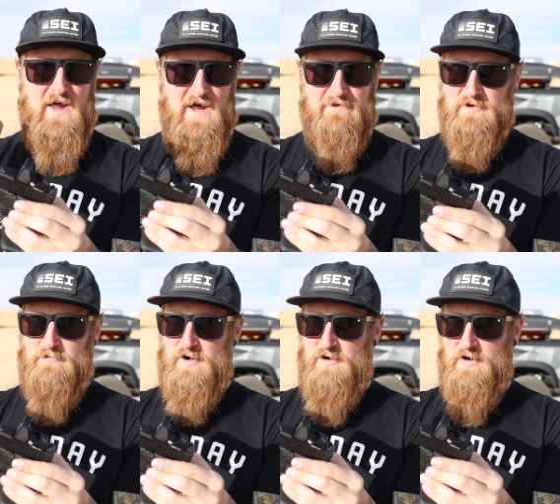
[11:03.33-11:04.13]

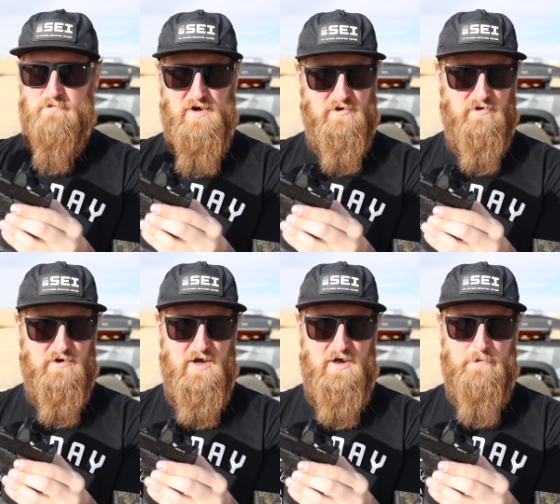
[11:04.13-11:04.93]
Afterburner
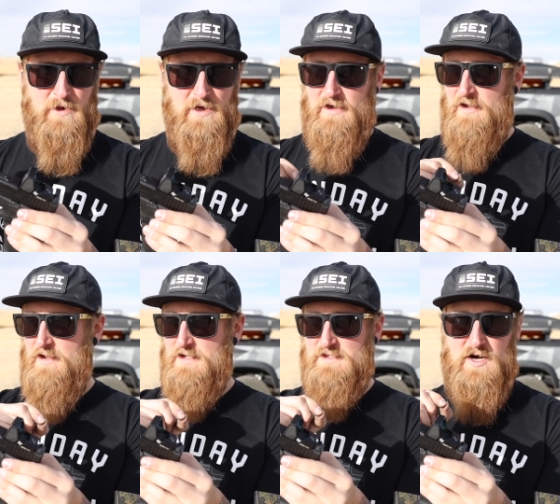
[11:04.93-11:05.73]
Microcomp
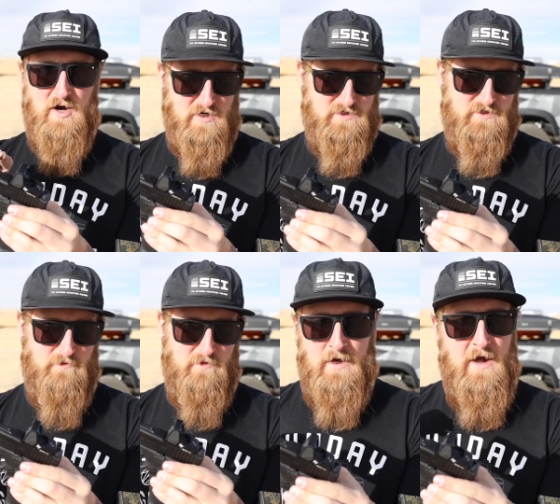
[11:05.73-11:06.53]
is
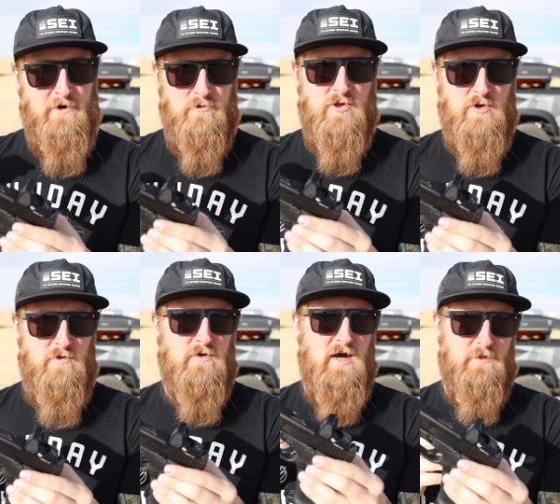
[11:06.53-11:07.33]
awesome. I don't
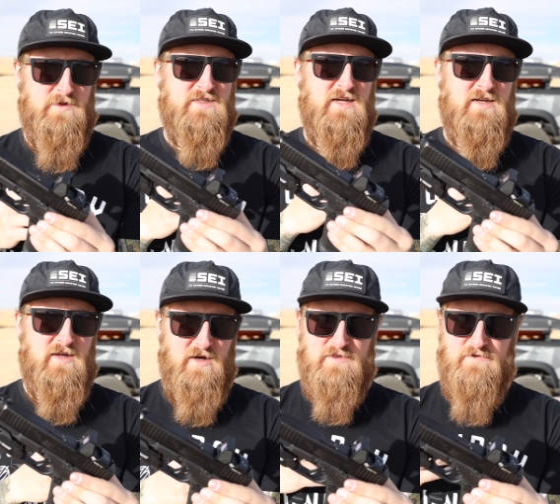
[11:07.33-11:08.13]
shoot compensated
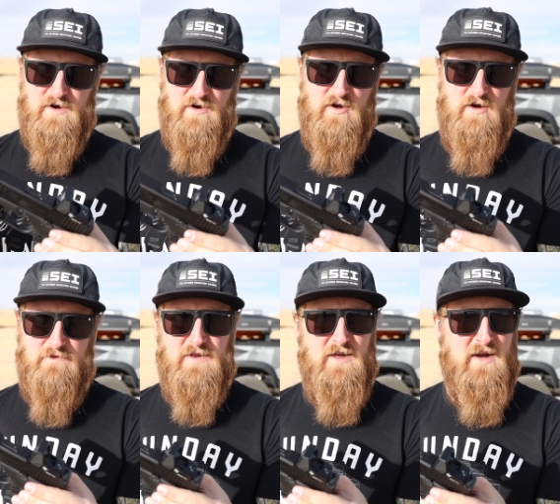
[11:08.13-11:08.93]
guns very
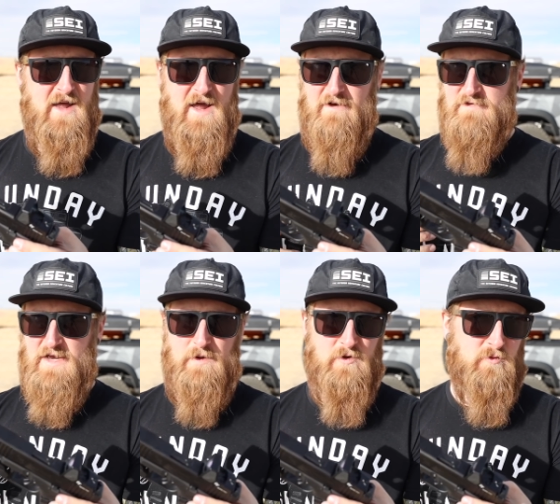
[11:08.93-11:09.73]
often. I have
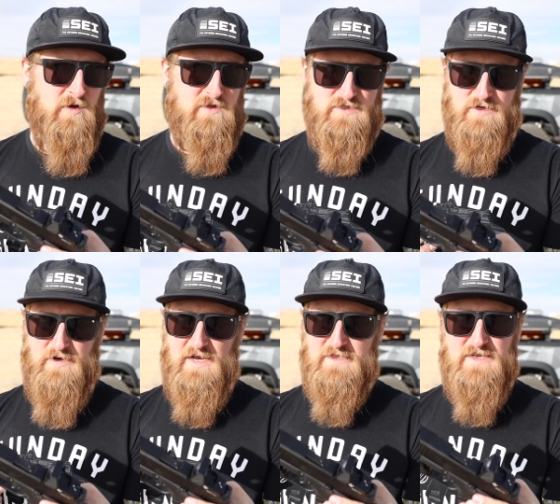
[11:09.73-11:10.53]
dabbled with some
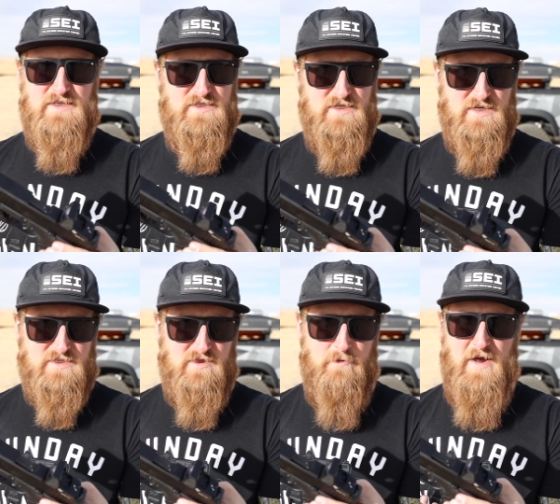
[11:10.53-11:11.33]

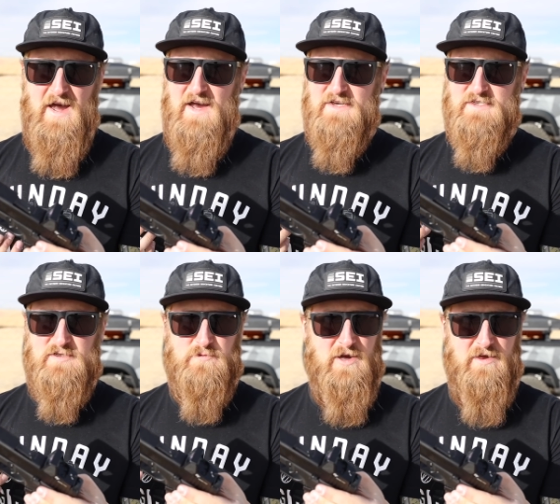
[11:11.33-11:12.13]
19Cs in the past,
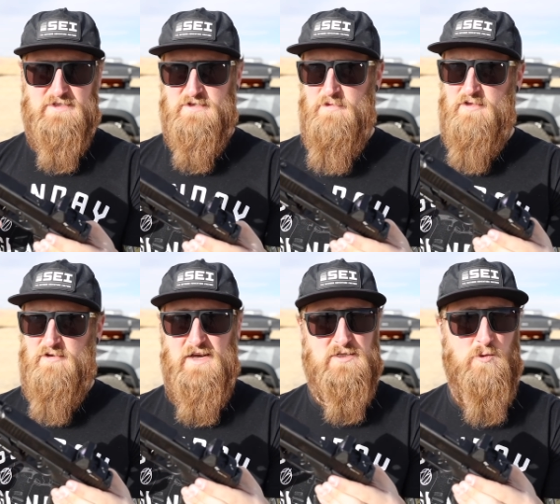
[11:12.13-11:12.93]
as well as some
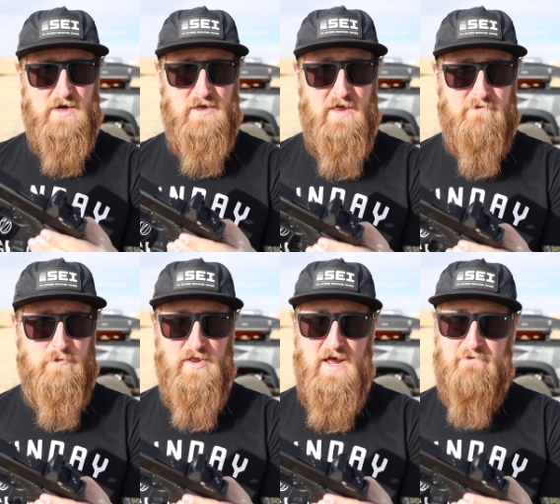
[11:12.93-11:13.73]
other like
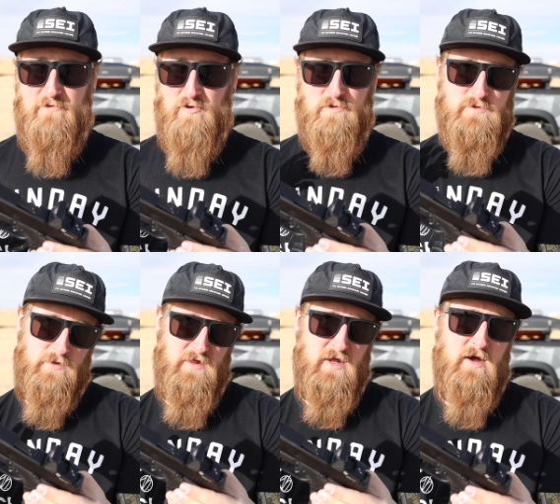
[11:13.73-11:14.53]
2011 platforms
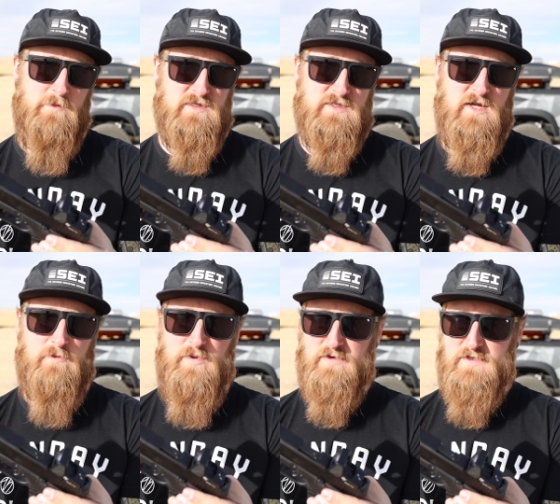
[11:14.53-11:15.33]
with a
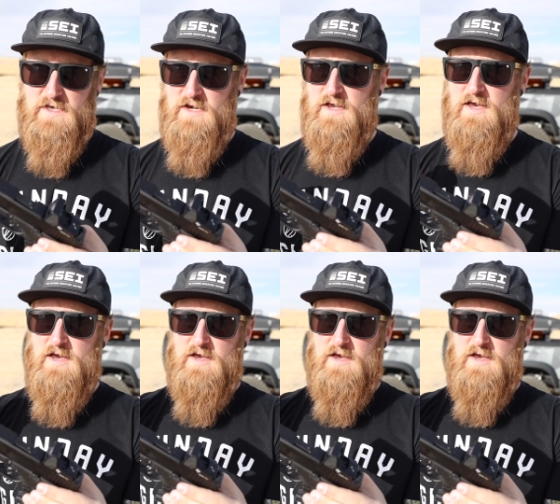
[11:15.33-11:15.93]
compensator built in.